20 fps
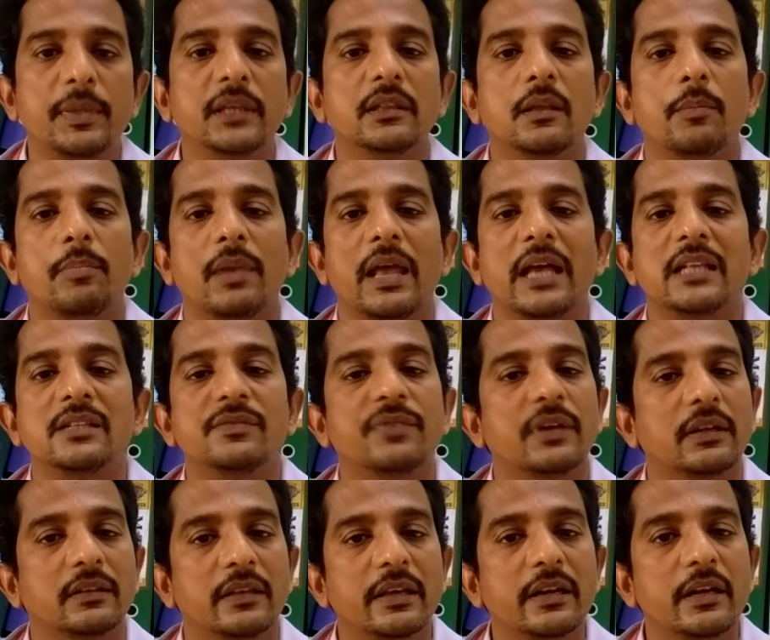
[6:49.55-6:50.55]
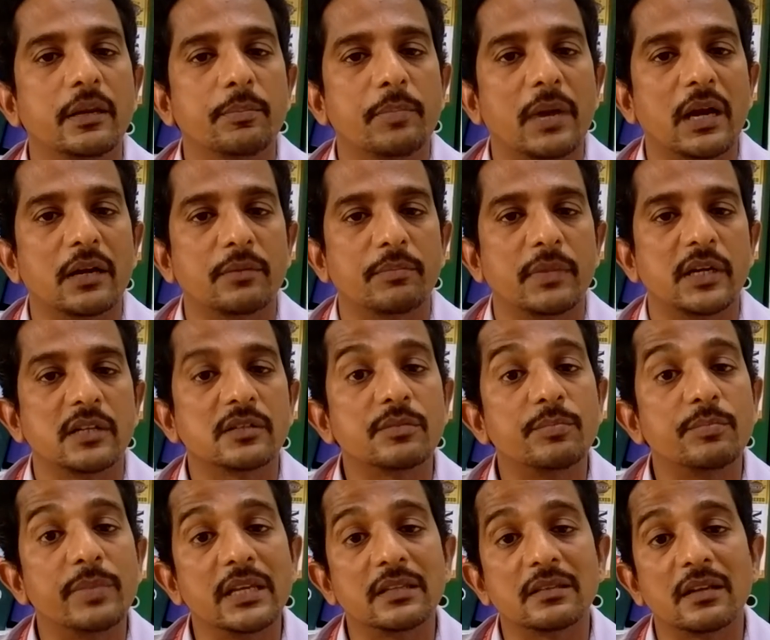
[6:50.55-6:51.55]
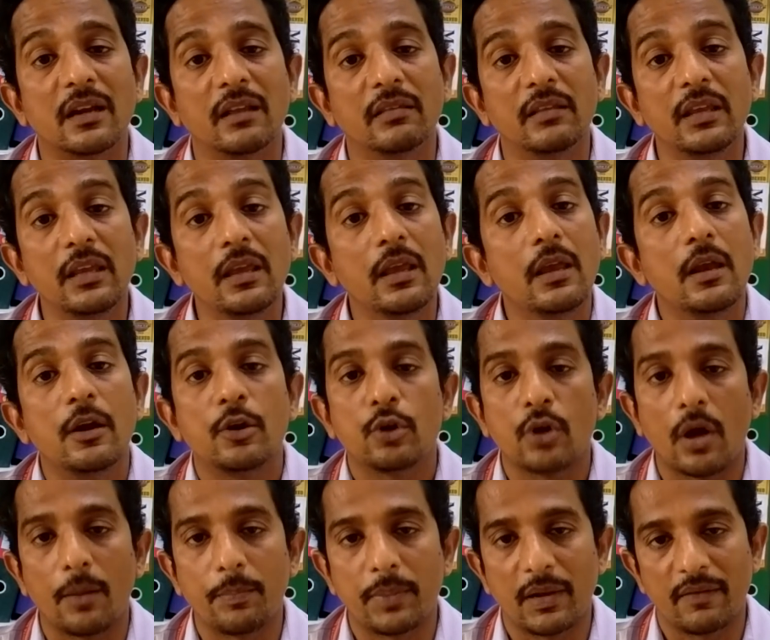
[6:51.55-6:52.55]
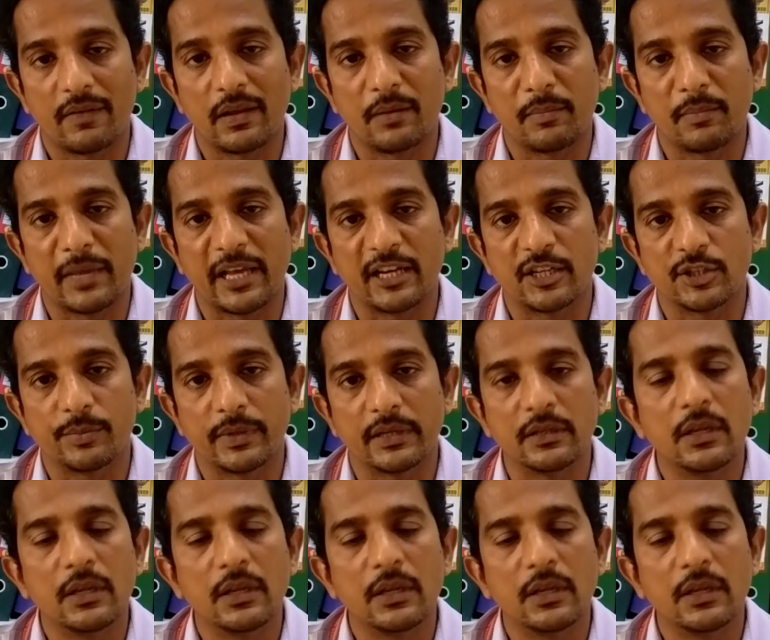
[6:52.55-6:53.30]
plans for their departments based on the top level management.